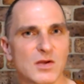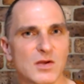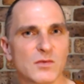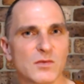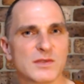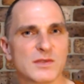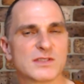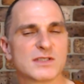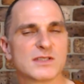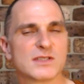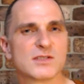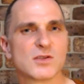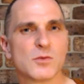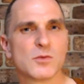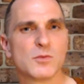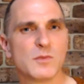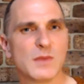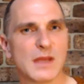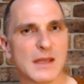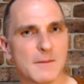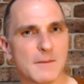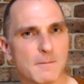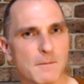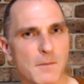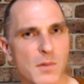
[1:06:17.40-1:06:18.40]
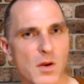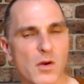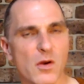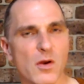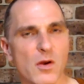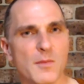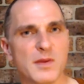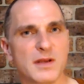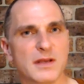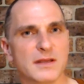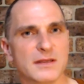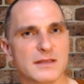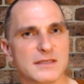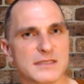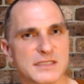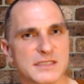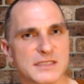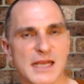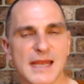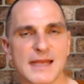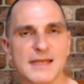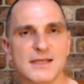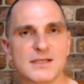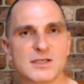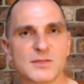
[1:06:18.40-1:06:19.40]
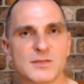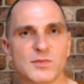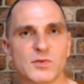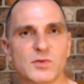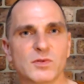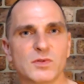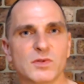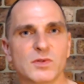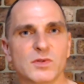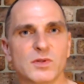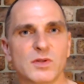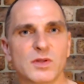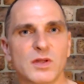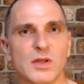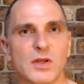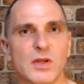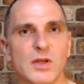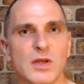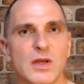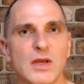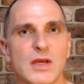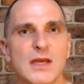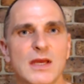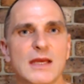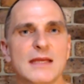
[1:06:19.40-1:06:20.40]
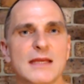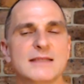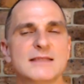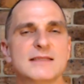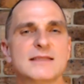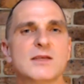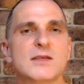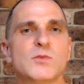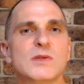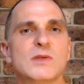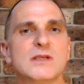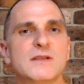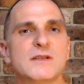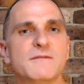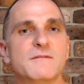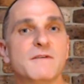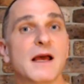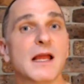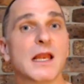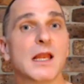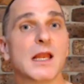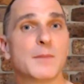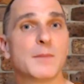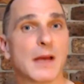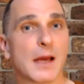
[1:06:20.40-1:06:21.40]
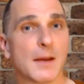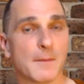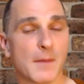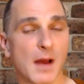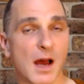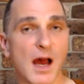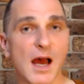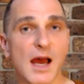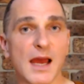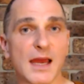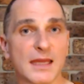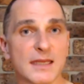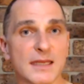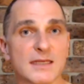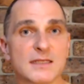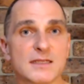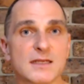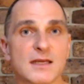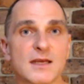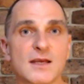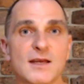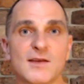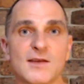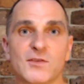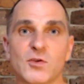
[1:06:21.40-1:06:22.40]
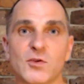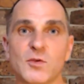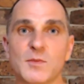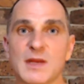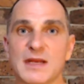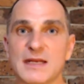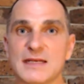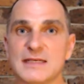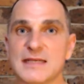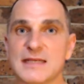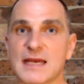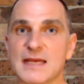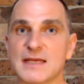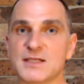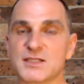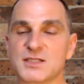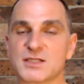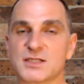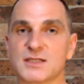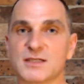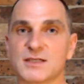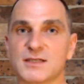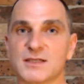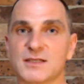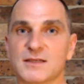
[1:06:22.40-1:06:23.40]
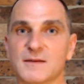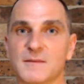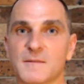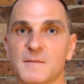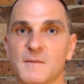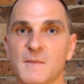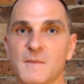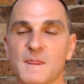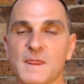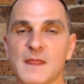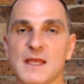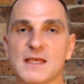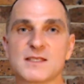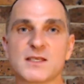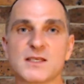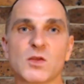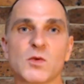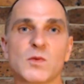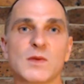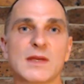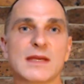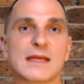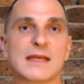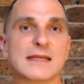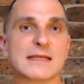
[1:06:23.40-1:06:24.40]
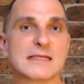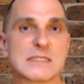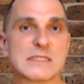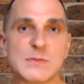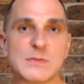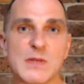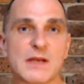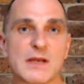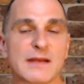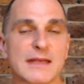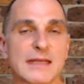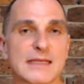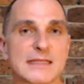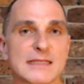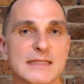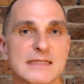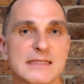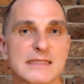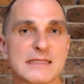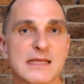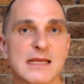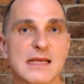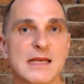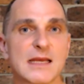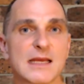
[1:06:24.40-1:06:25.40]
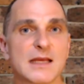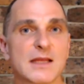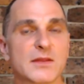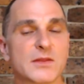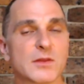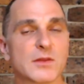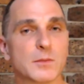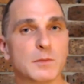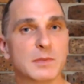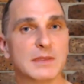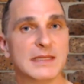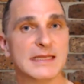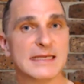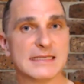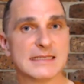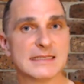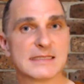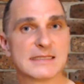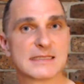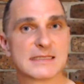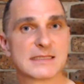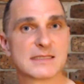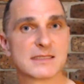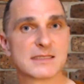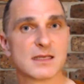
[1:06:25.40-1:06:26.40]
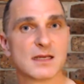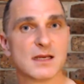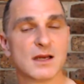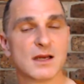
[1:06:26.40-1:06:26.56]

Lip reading: which are so impermanent and changeable. So we develop our mind through meditation so that we can experience the bliss,